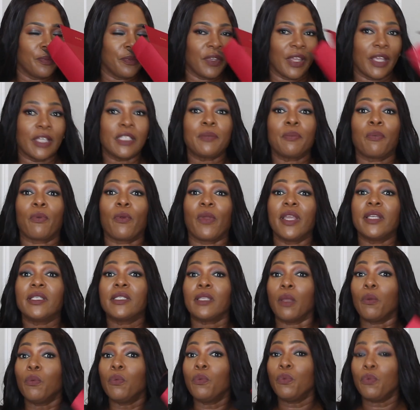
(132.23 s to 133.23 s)
it
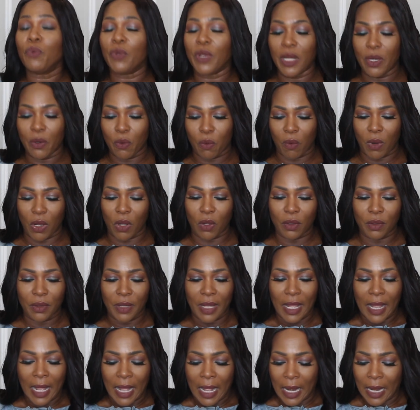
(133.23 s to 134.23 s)
sprays really
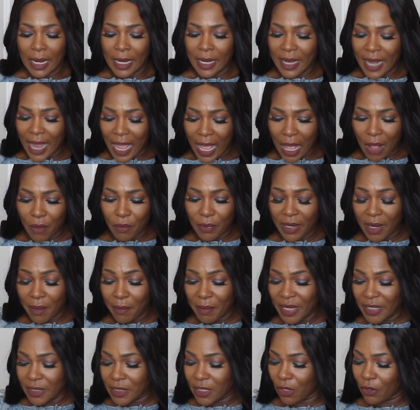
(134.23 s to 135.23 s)
well. Now
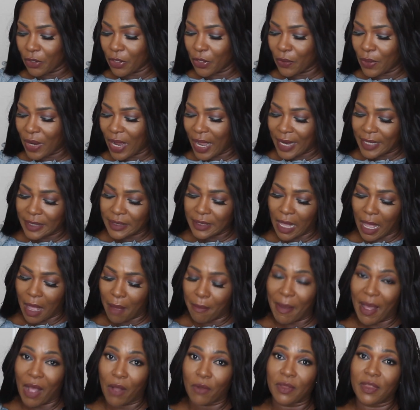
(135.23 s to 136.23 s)
let me tell you guys
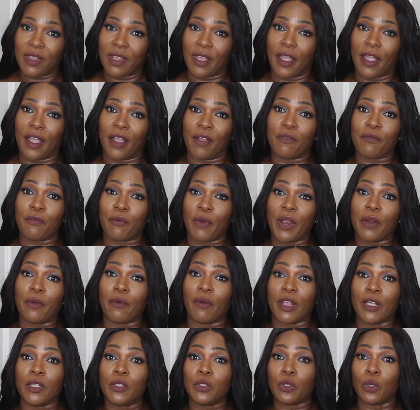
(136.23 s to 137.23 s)
about the
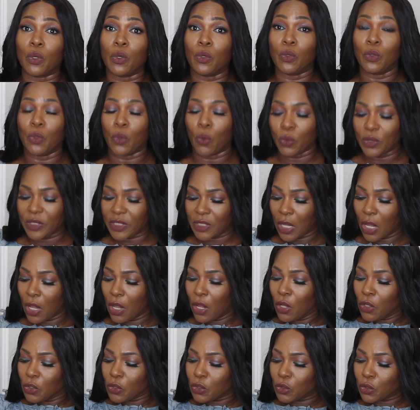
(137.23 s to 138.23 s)
fragrance notes.
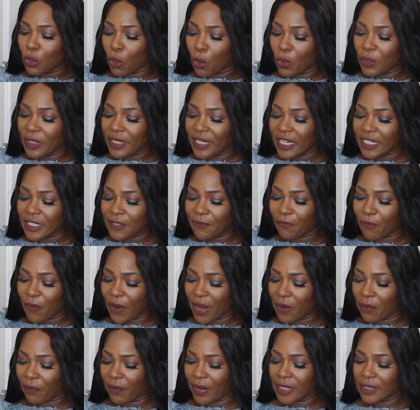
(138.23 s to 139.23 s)
So this
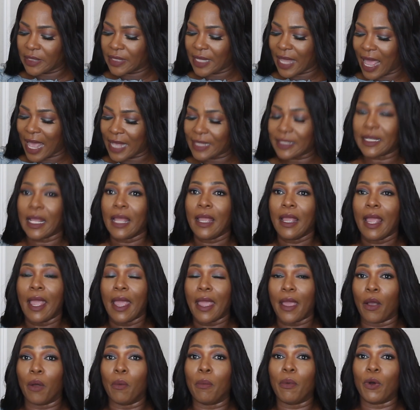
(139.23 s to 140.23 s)
fragrance has
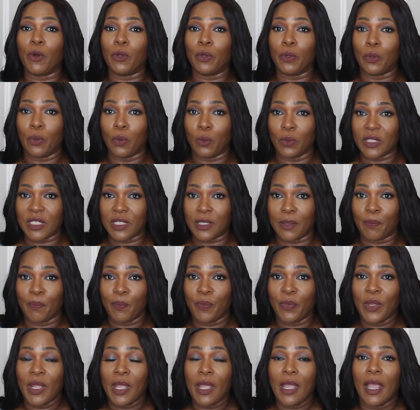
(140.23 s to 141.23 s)
herbal notes.
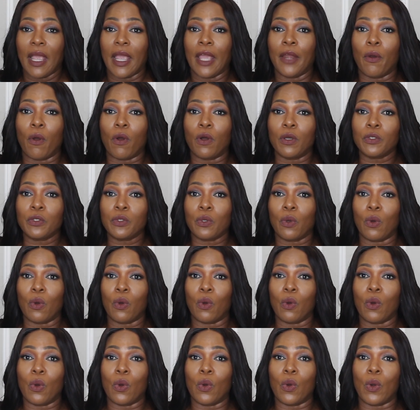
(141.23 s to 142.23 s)
It
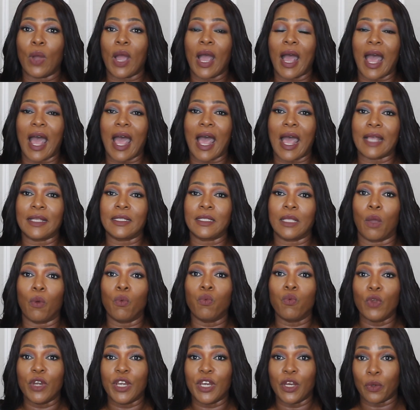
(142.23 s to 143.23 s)
also has
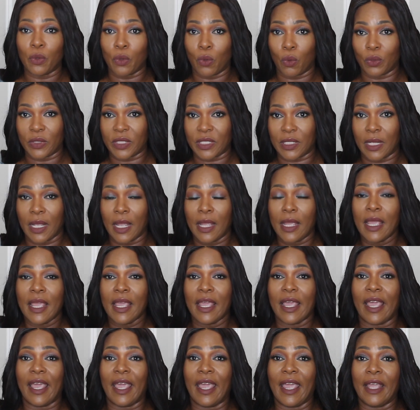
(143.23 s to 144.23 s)
woody notes,
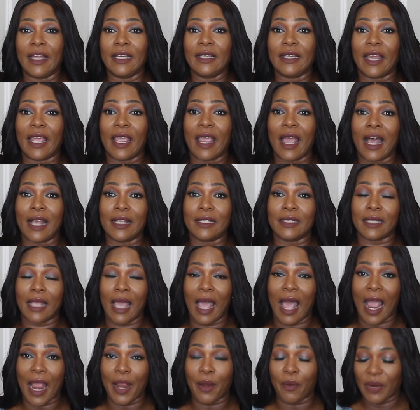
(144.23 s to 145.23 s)
and it has
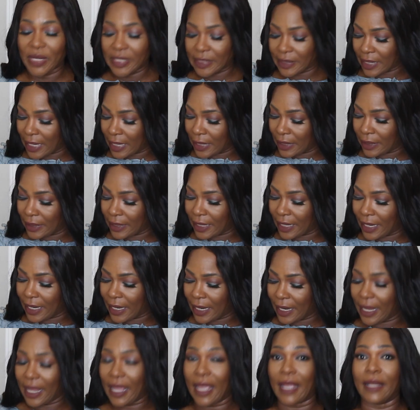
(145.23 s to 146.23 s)
iris in
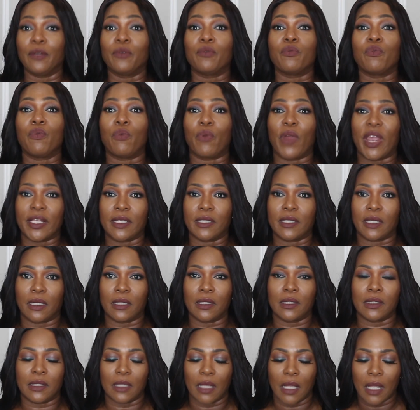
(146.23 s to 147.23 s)
there and
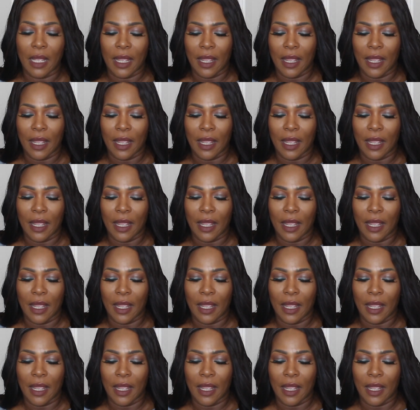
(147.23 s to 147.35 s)
resins.